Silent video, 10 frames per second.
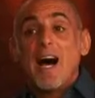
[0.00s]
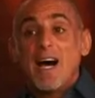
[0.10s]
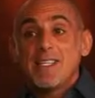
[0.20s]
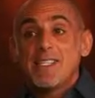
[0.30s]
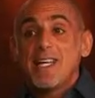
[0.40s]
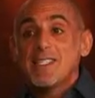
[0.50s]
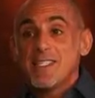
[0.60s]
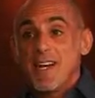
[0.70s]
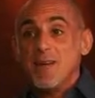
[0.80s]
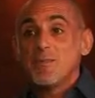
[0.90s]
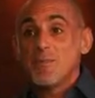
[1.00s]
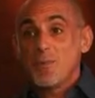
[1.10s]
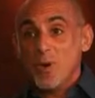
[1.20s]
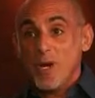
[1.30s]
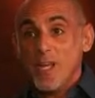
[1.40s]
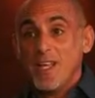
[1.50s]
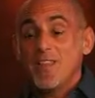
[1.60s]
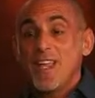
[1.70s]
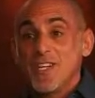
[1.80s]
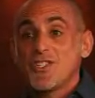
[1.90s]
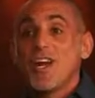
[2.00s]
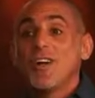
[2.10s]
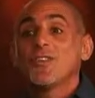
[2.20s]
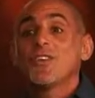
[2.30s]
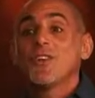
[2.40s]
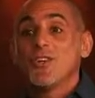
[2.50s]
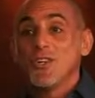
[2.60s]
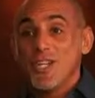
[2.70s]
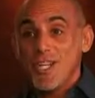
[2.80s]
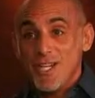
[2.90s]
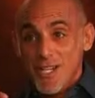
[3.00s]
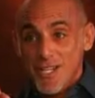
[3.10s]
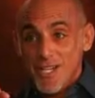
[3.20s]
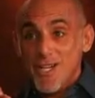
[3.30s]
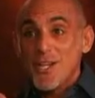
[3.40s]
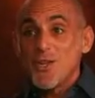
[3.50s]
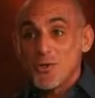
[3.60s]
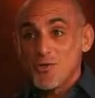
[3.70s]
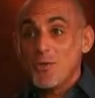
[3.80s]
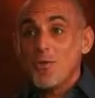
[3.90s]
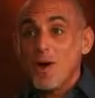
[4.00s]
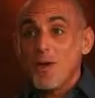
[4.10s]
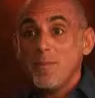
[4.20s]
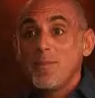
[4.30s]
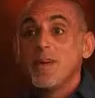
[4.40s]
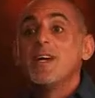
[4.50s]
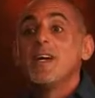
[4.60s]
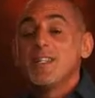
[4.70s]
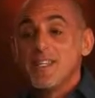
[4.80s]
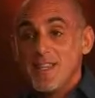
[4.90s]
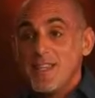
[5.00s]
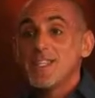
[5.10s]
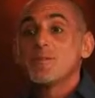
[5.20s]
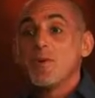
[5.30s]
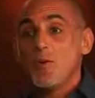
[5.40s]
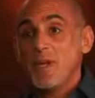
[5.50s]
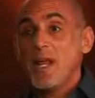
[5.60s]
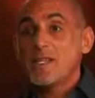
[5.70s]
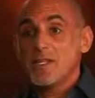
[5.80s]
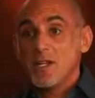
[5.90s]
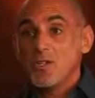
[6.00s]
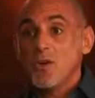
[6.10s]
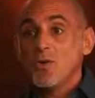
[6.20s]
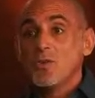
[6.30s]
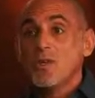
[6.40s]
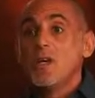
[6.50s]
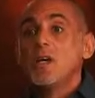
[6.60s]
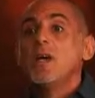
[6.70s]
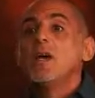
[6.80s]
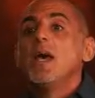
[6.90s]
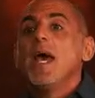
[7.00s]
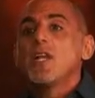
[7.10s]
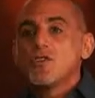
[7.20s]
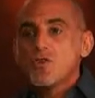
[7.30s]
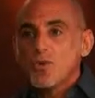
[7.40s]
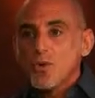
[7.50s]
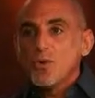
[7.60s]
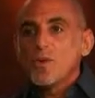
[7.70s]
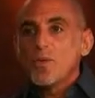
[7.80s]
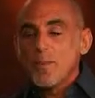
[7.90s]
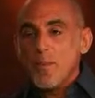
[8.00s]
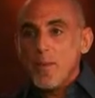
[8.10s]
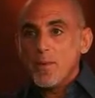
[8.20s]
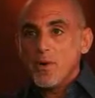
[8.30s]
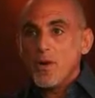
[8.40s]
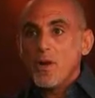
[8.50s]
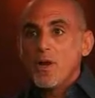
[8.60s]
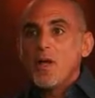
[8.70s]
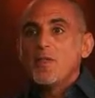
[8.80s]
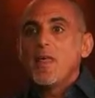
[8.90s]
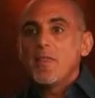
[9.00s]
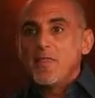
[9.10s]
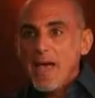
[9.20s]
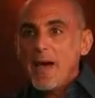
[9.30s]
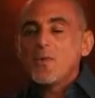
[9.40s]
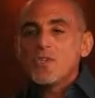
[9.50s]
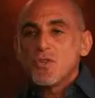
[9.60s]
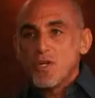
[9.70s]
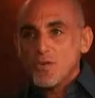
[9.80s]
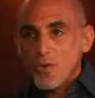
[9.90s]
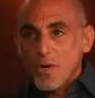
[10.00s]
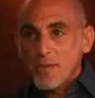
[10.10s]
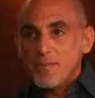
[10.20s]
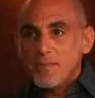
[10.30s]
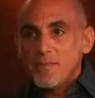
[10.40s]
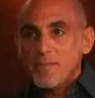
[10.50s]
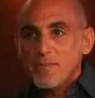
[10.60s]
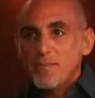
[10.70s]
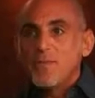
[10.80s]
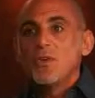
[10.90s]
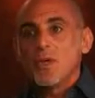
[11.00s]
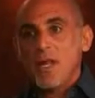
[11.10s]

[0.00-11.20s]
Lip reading: I say it's time to bring that childhood nursery rhyme to this moment as an adult, and truly remember that which you can dream, you can